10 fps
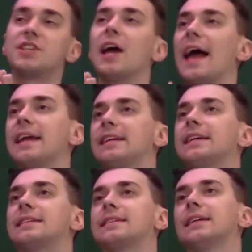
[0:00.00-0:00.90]
to
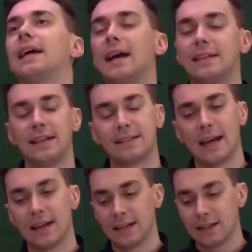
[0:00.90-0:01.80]
edit, edit,
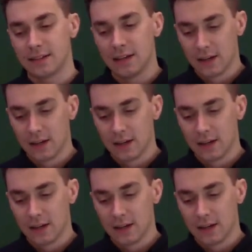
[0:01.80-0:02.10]
edit.